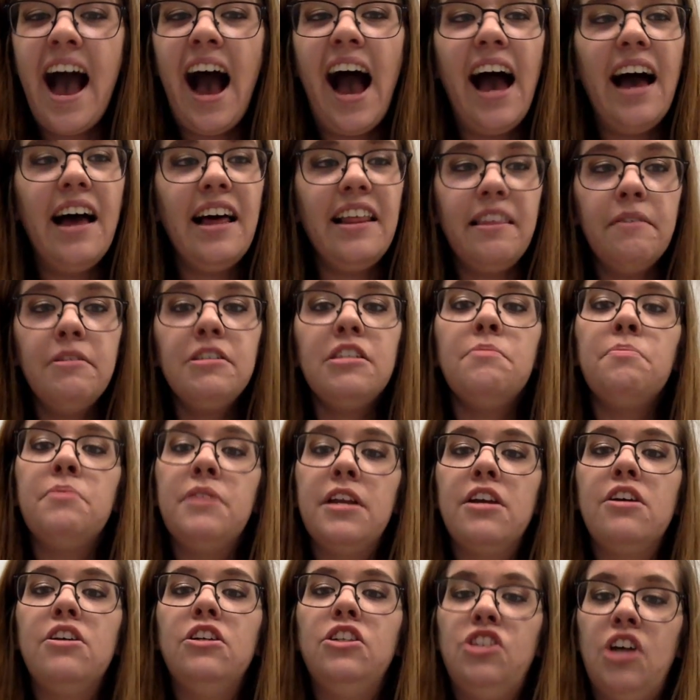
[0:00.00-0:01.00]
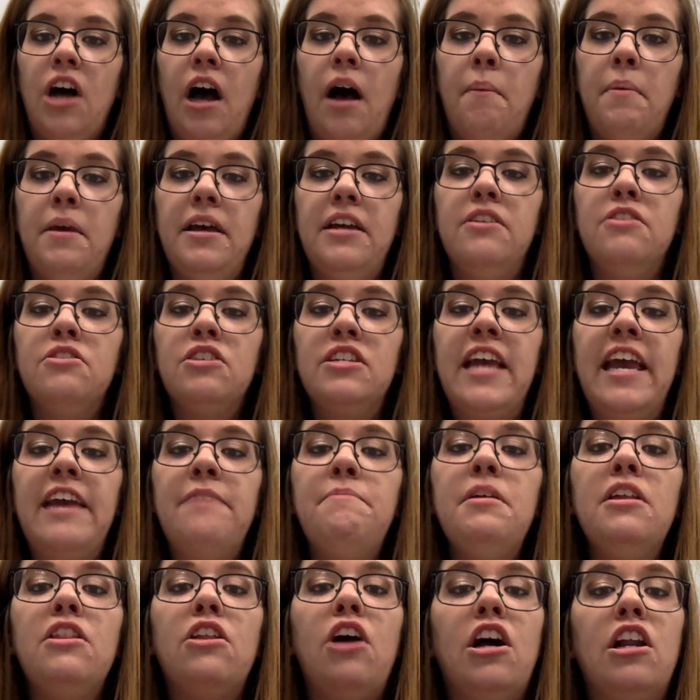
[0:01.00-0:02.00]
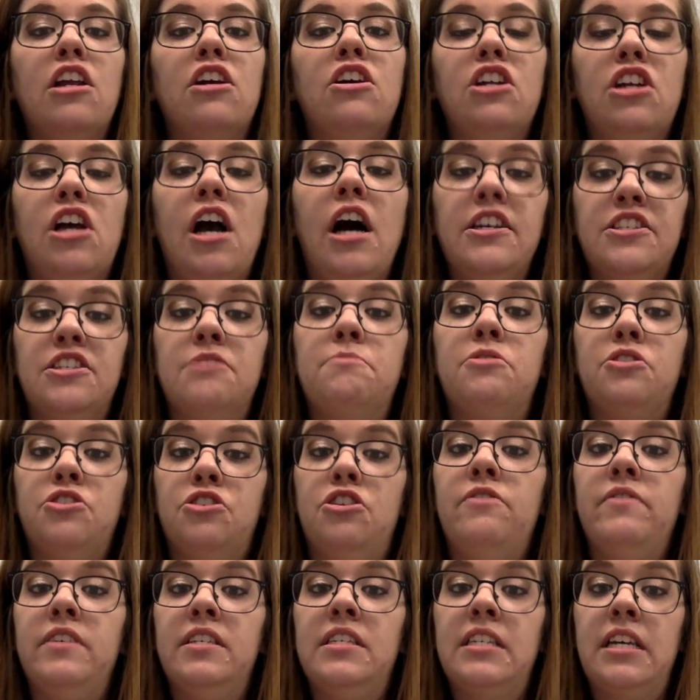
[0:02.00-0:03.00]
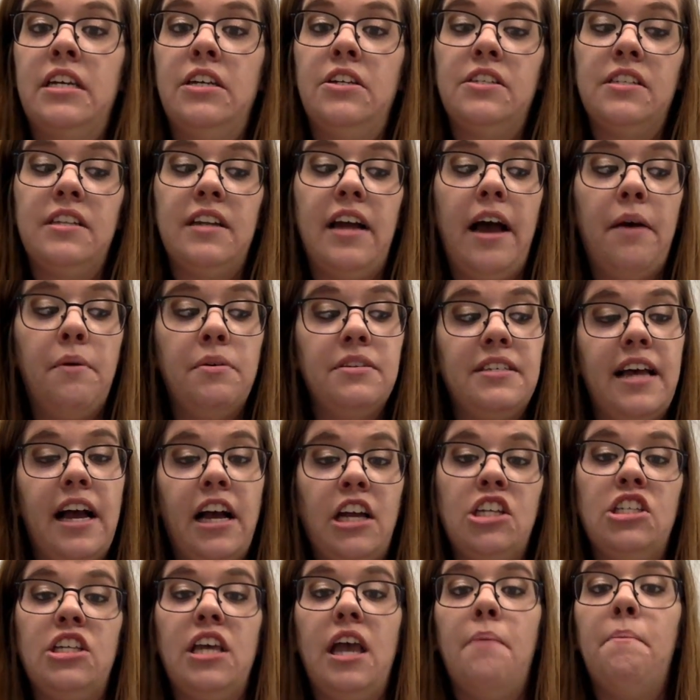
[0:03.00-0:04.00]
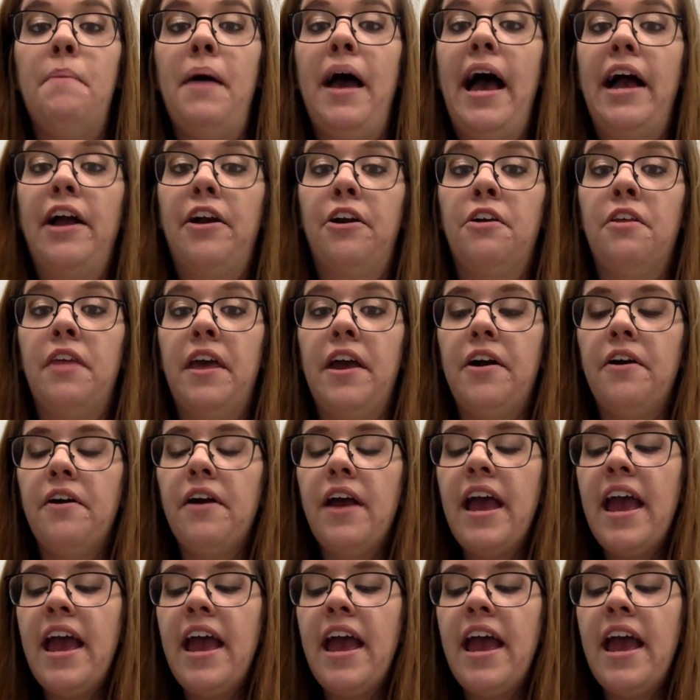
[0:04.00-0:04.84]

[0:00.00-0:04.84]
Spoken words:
That was a pretty good job. It gave me a lot of good customer service skills, and I was actually a bagger there.